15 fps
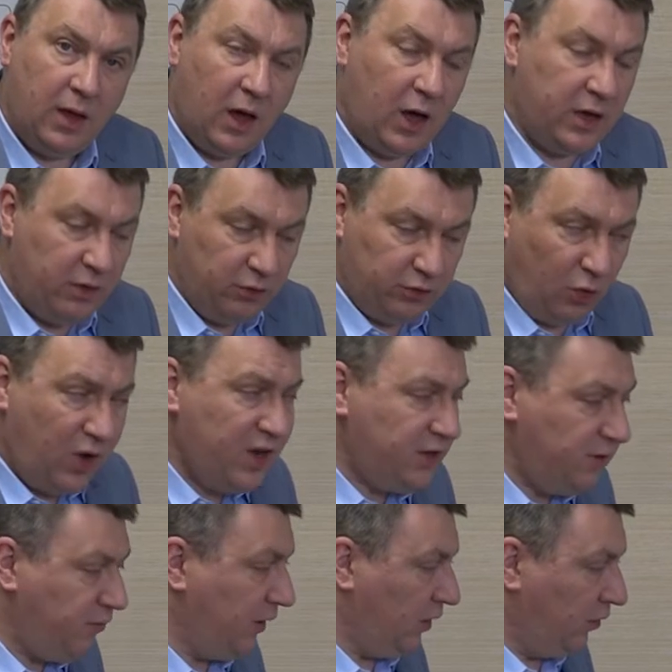And it was quite
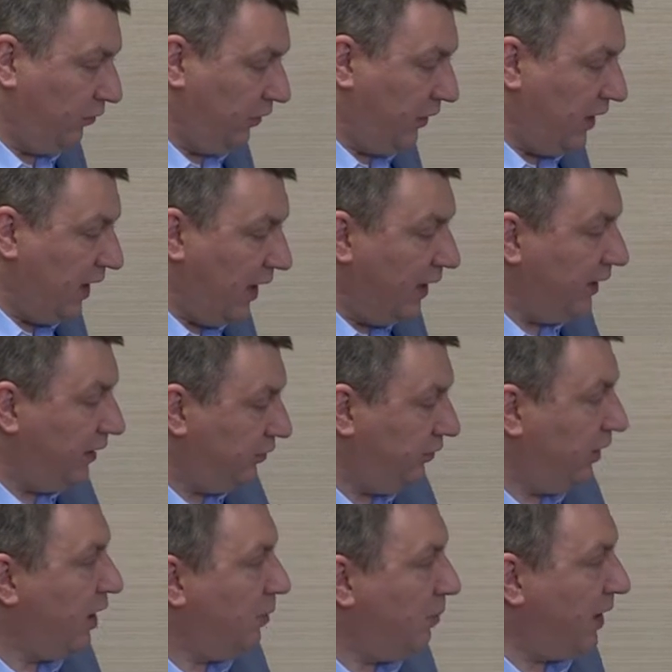difficult for the
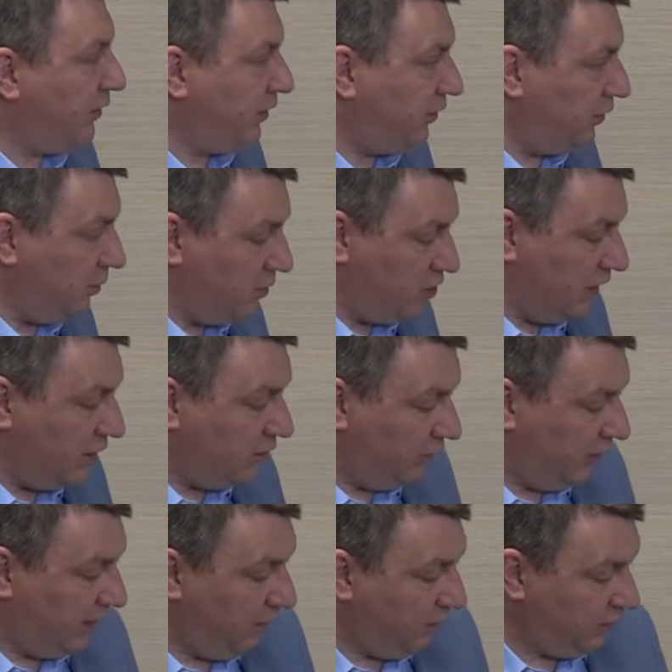earliest PAT testing machines
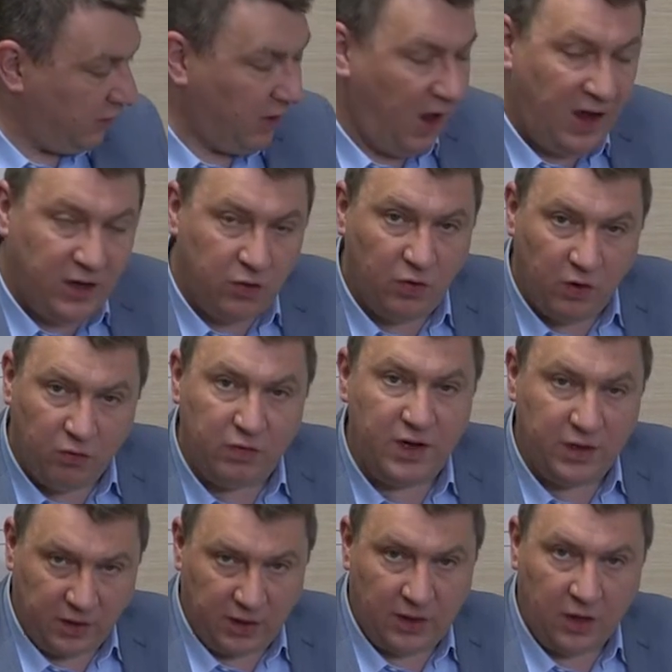to give us an accurate
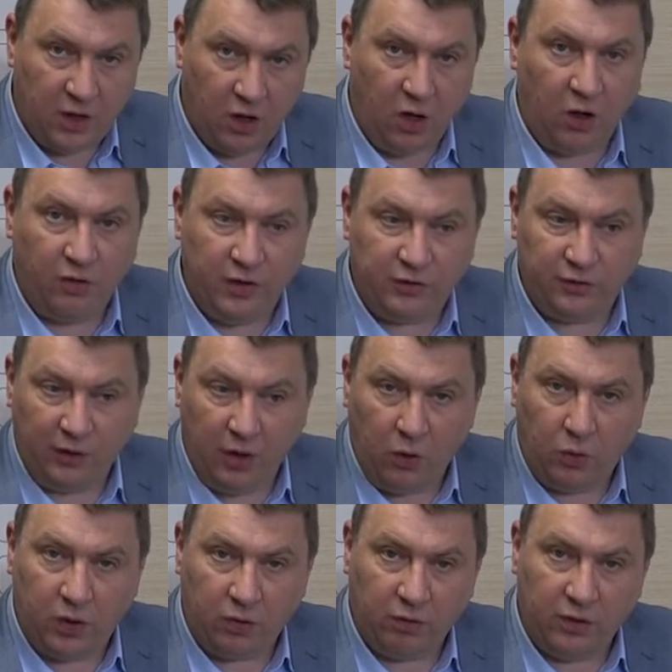reading on this
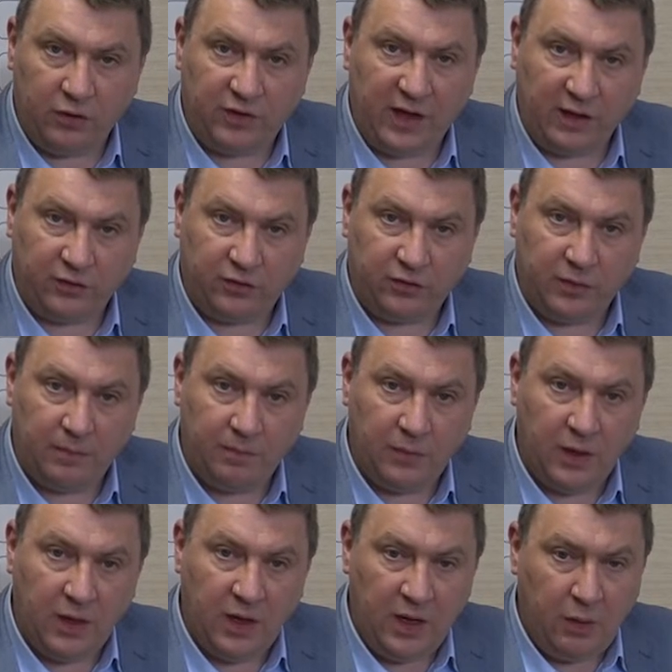low current test.
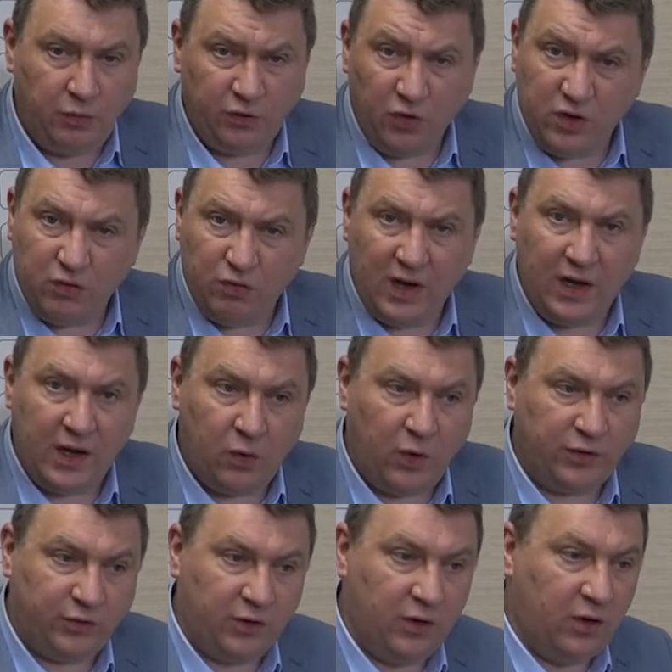It was only really a
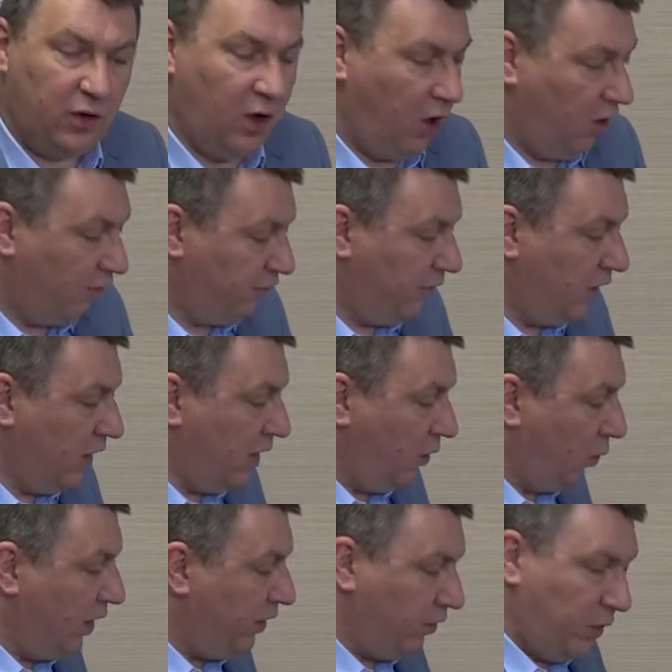question of
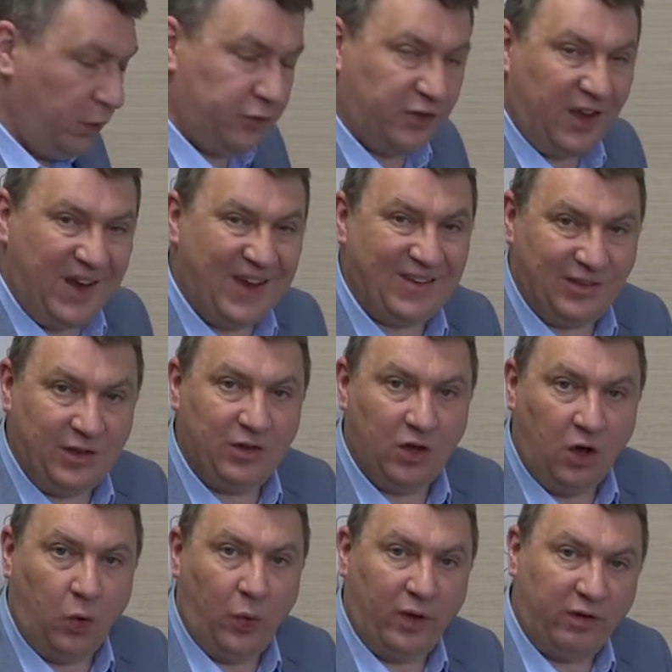whether it was connected
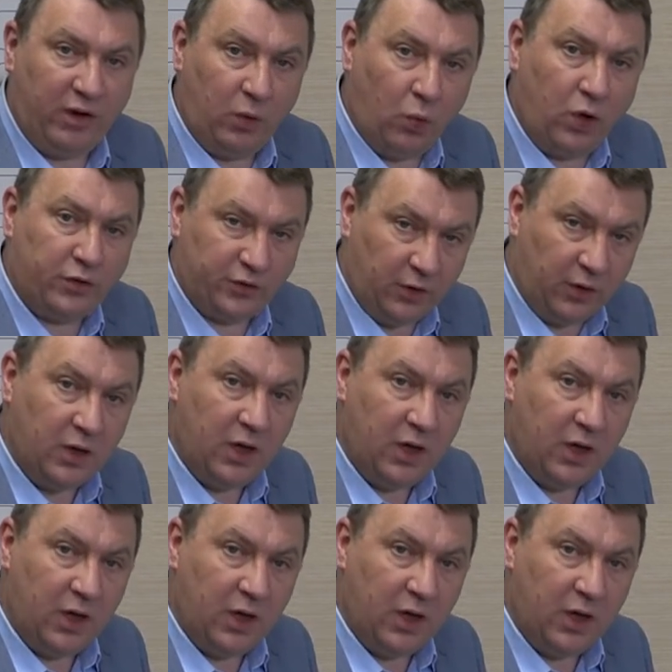or whether it wasn't.